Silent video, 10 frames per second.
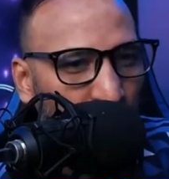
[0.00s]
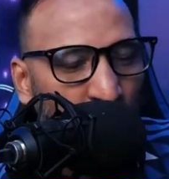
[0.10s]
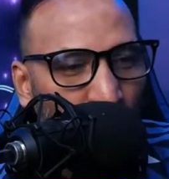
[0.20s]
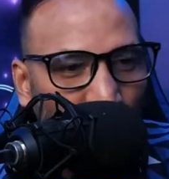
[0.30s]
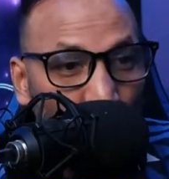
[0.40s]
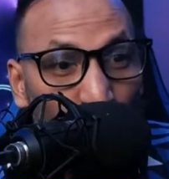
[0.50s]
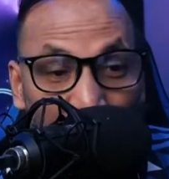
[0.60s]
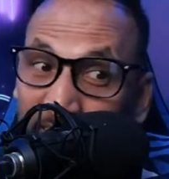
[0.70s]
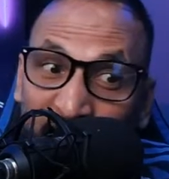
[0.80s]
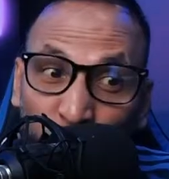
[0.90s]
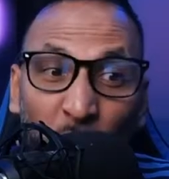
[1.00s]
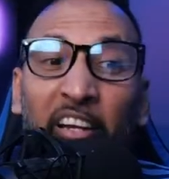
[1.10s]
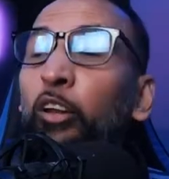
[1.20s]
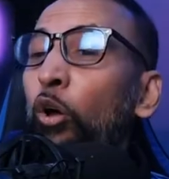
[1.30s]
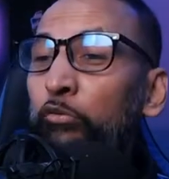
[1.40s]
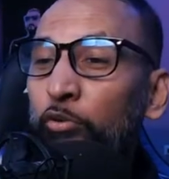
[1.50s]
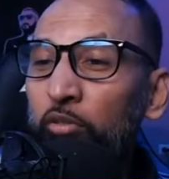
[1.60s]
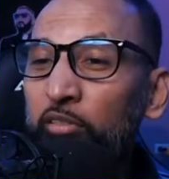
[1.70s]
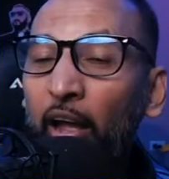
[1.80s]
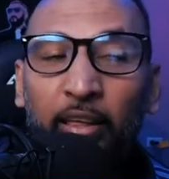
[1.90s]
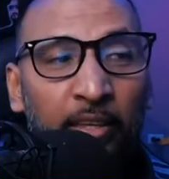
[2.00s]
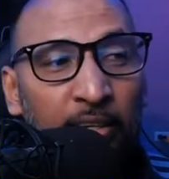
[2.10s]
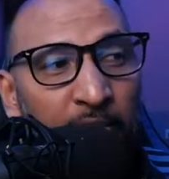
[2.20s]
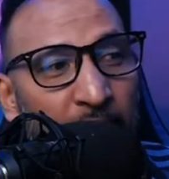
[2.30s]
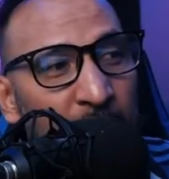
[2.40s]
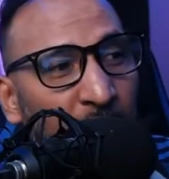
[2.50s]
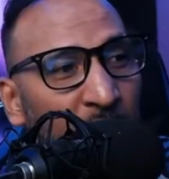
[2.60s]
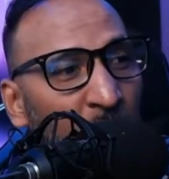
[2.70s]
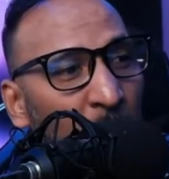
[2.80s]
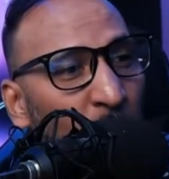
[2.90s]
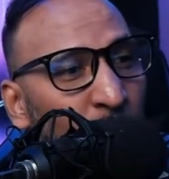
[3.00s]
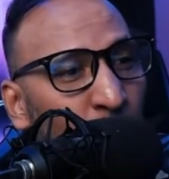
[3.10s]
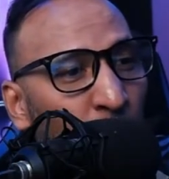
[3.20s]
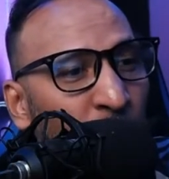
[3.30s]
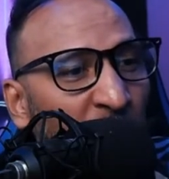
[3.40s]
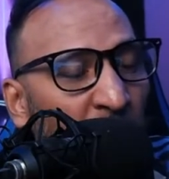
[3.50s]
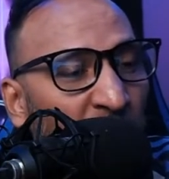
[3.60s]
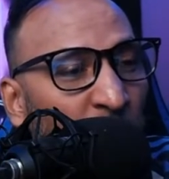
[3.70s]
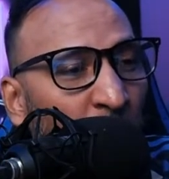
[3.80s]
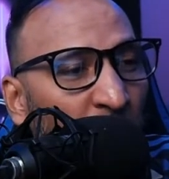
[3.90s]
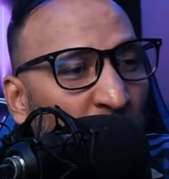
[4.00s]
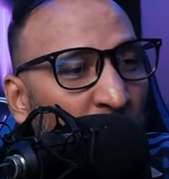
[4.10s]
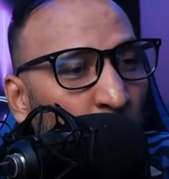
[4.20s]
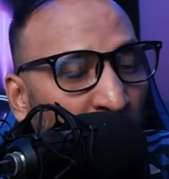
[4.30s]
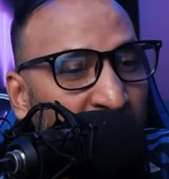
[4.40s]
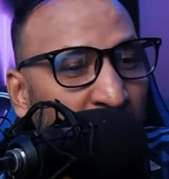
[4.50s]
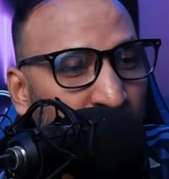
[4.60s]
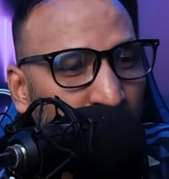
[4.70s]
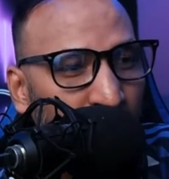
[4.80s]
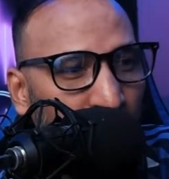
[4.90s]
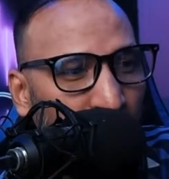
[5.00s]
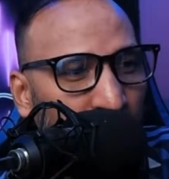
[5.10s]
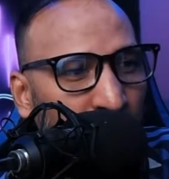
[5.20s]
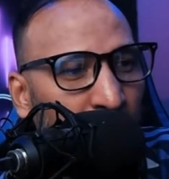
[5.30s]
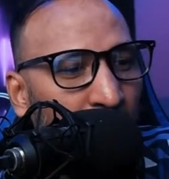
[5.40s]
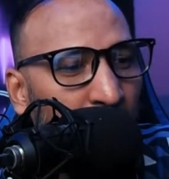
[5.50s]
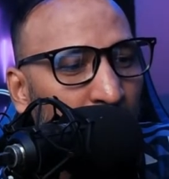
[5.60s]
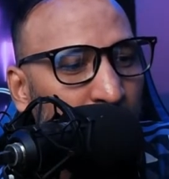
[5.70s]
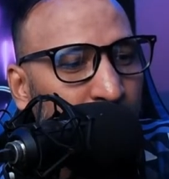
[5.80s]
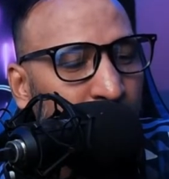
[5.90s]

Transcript: now that this is really long, folks. I think it's easily about 4 or 5 minutes we've been waiting. I